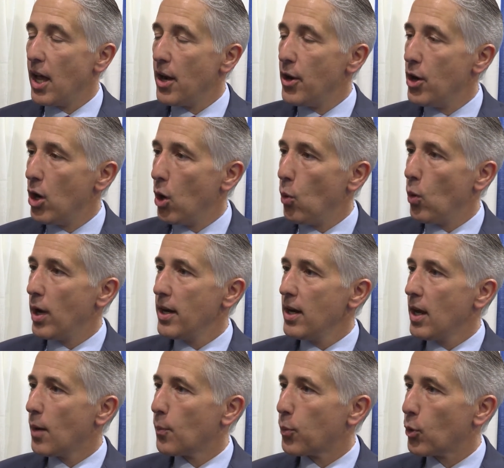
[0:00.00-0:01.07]
No one
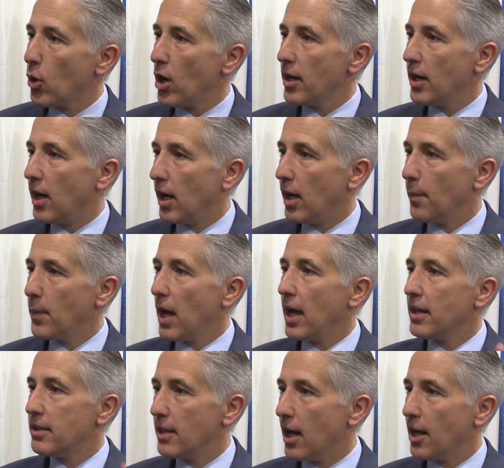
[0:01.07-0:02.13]
brought up
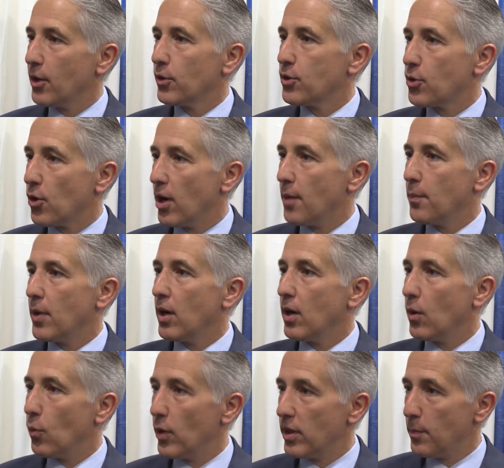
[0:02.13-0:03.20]
Donald Trump
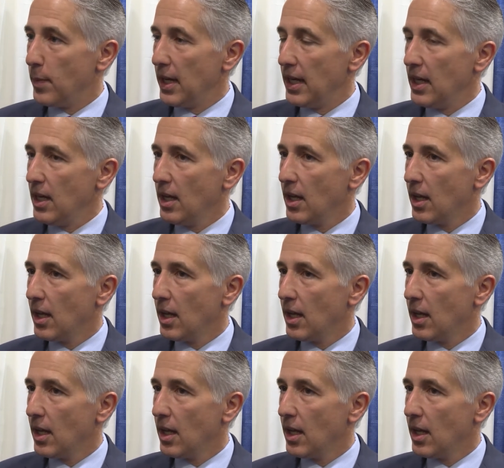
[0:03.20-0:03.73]
with me